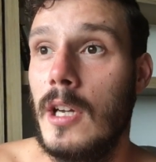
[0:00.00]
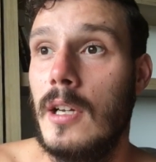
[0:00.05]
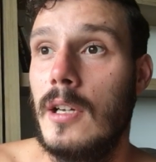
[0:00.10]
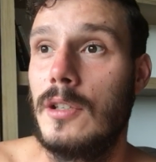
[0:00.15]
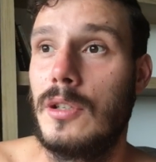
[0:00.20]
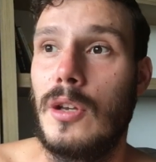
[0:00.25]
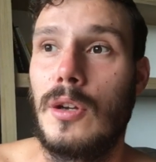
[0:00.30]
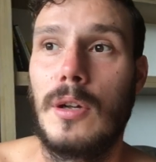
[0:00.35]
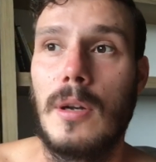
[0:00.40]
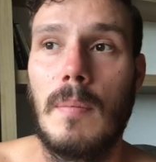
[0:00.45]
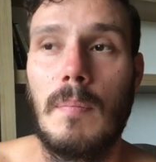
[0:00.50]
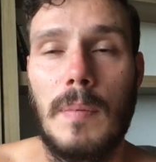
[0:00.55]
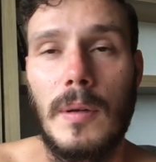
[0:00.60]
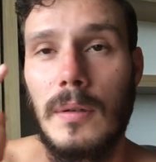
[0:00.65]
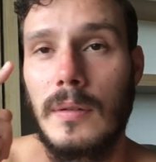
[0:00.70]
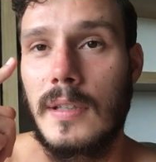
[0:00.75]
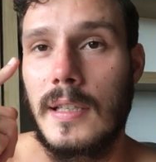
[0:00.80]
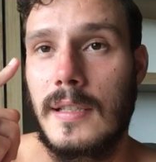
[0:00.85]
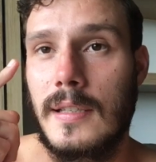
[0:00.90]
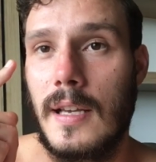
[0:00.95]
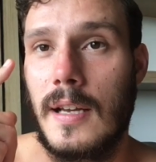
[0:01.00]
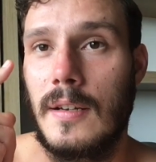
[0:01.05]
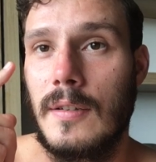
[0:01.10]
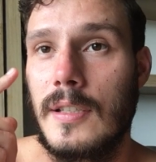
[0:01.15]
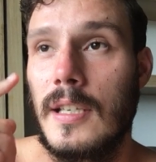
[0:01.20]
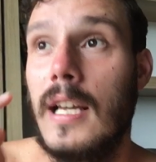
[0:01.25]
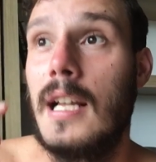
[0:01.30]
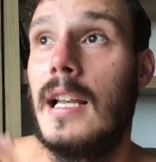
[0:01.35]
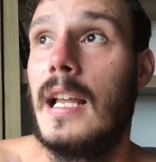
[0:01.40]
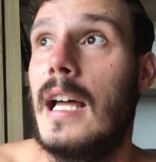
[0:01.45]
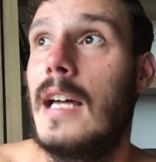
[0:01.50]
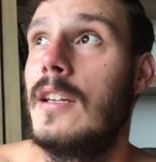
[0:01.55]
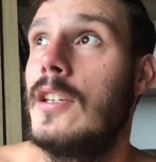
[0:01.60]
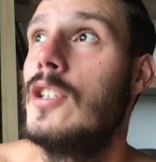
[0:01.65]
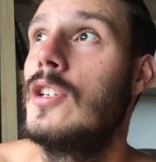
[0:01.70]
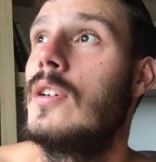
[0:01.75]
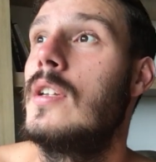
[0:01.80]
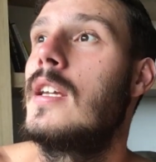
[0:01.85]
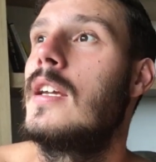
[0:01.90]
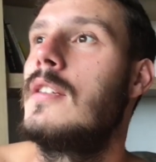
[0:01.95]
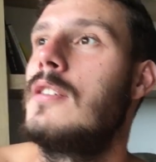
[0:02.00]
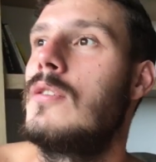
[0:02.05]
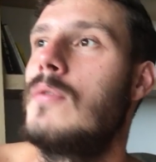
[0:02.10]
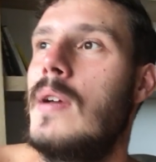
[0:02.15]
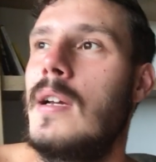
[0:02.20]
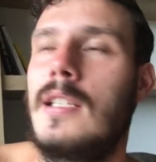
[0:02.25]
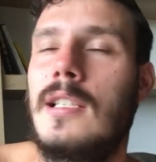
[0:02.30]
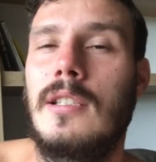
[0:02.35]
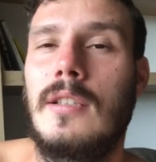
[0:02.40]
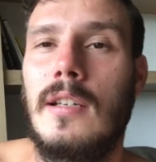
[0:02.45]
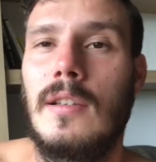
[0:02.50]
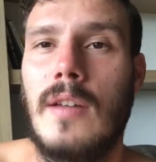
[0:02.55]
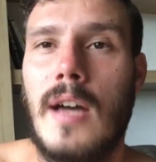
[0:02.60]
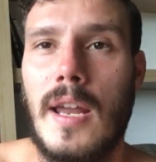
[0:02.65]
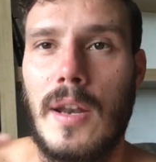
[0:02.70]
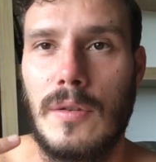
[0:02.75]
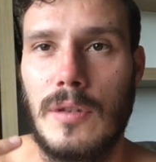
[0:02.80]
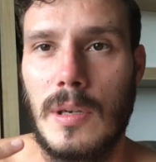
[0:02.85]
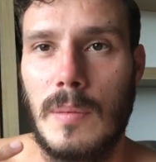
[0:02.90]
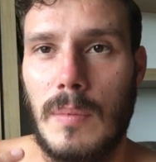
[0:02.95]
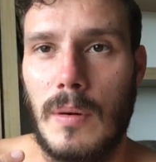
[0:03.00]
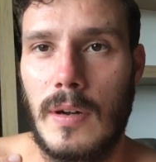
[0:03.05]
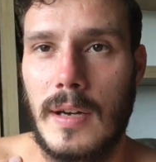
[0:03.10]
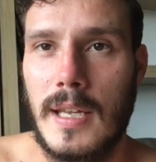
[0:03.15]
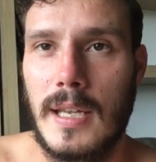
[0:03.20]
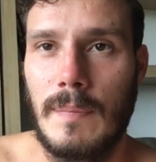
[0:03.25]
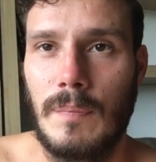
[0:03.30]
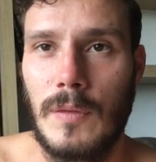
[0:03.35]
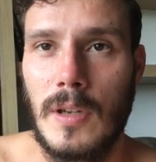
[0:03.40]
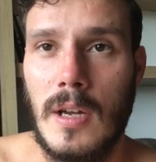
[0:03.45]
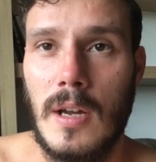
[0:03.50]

So you've got to build the cells, and then you've got to get direct sunlight in your body.